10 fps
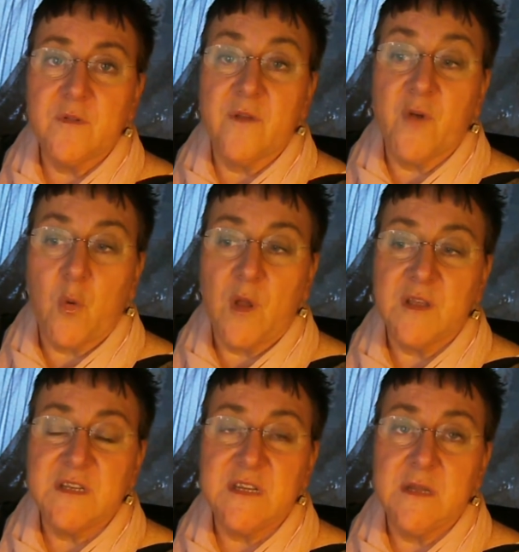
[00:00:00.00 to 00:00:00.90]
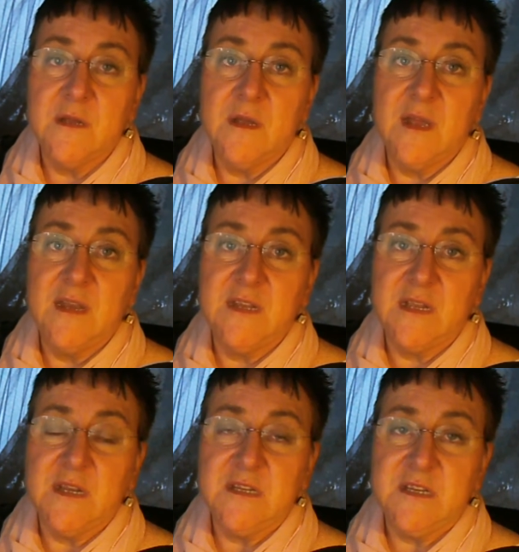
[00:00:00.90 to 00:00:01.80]
of equality and
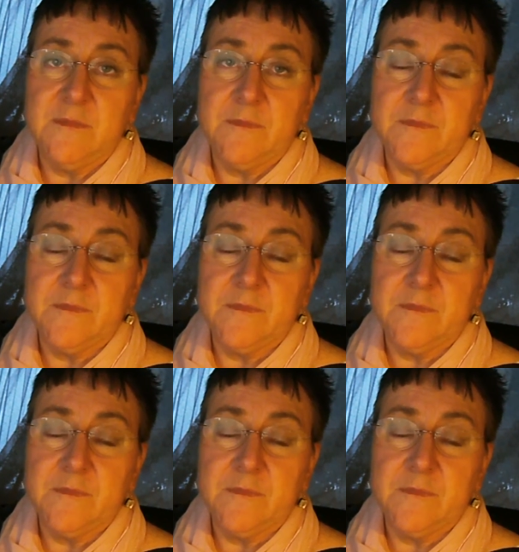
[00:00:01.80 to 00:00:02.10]
dignity.